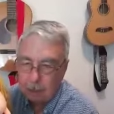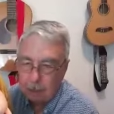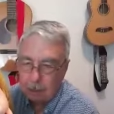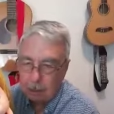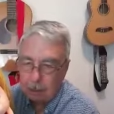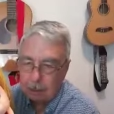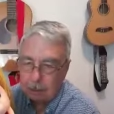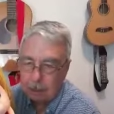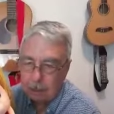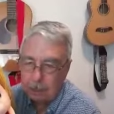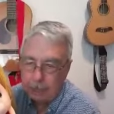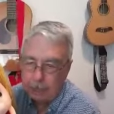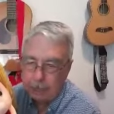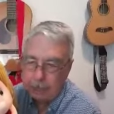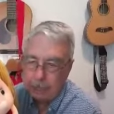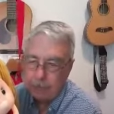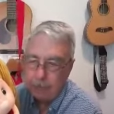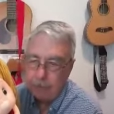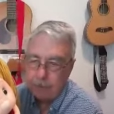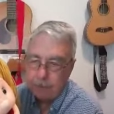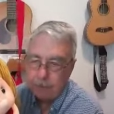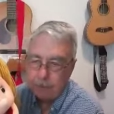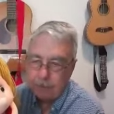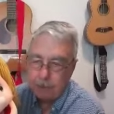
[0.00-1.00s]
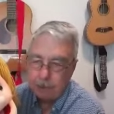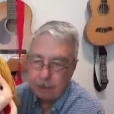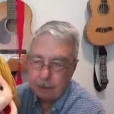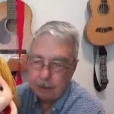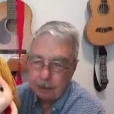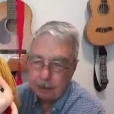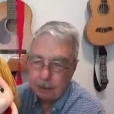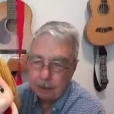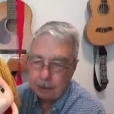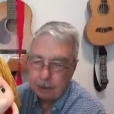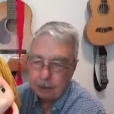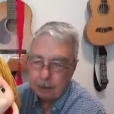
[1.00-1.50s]
Okay,
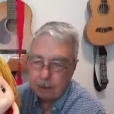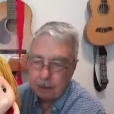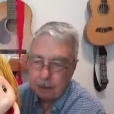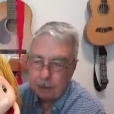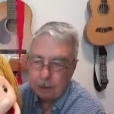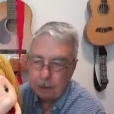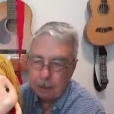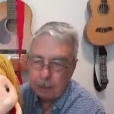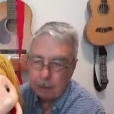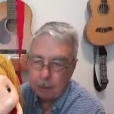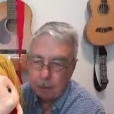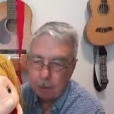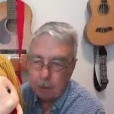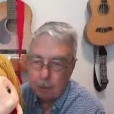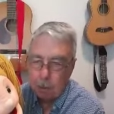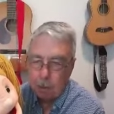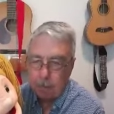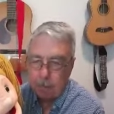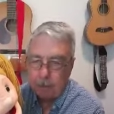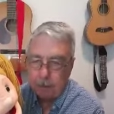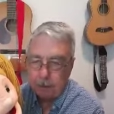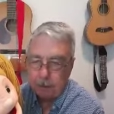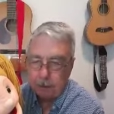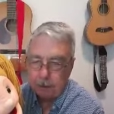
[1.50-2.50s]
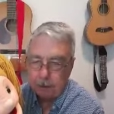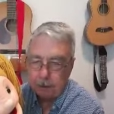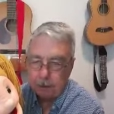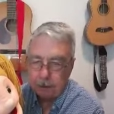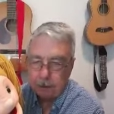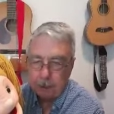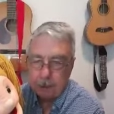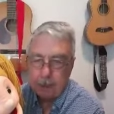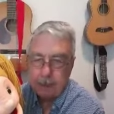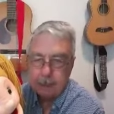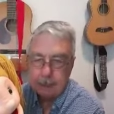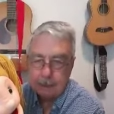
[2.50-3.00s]
the Trinity. The
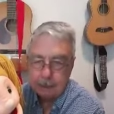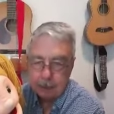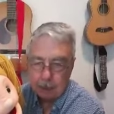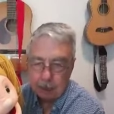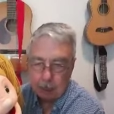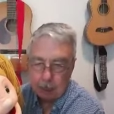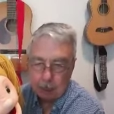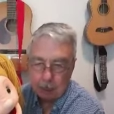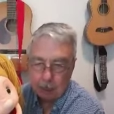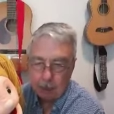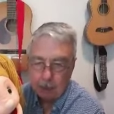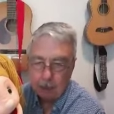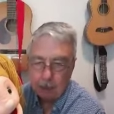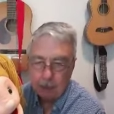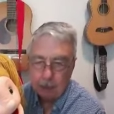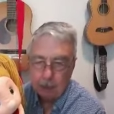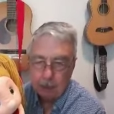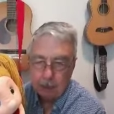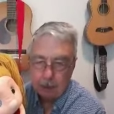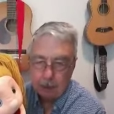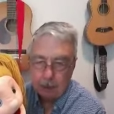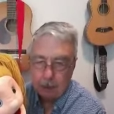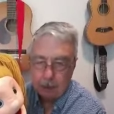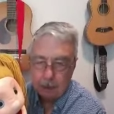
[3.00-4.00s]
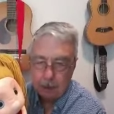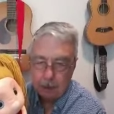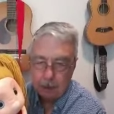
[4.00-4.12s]
Trinity is God, the